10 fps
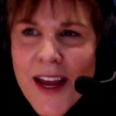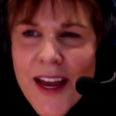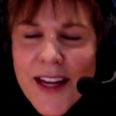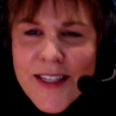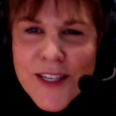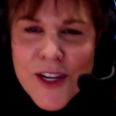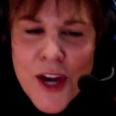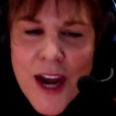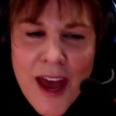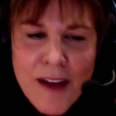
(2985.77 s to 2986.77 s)
It's
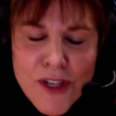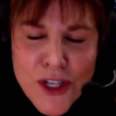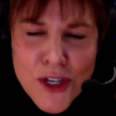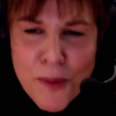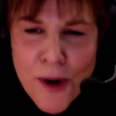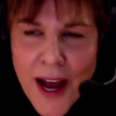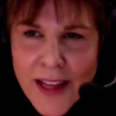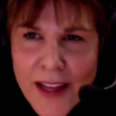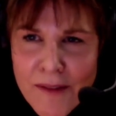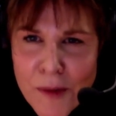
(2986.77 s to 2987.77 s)
going to have super
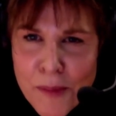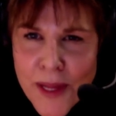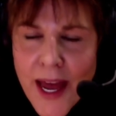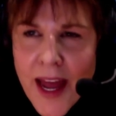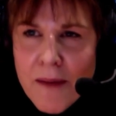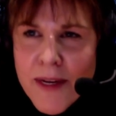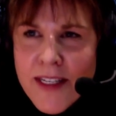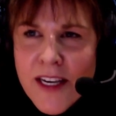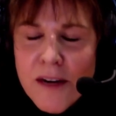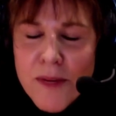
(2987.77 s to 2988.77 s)
high level play, but
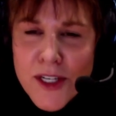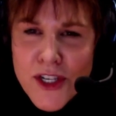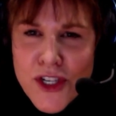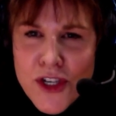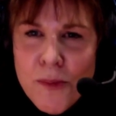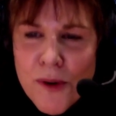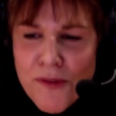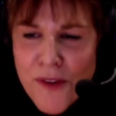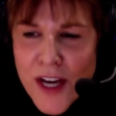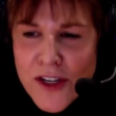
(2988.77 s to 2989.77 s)
it's going to be super
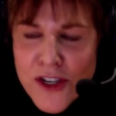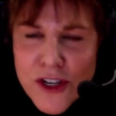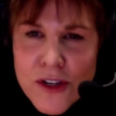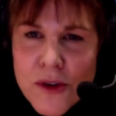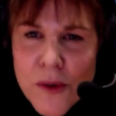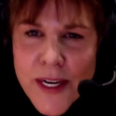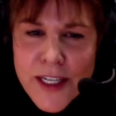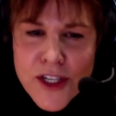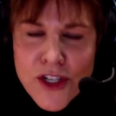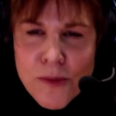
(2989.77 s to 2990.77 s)
fun too,
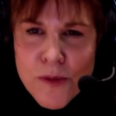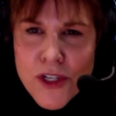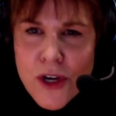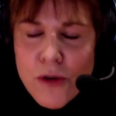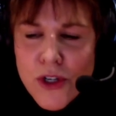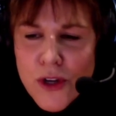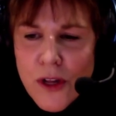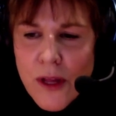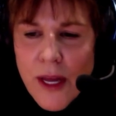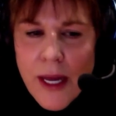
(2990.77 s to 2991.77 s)
and it's super social,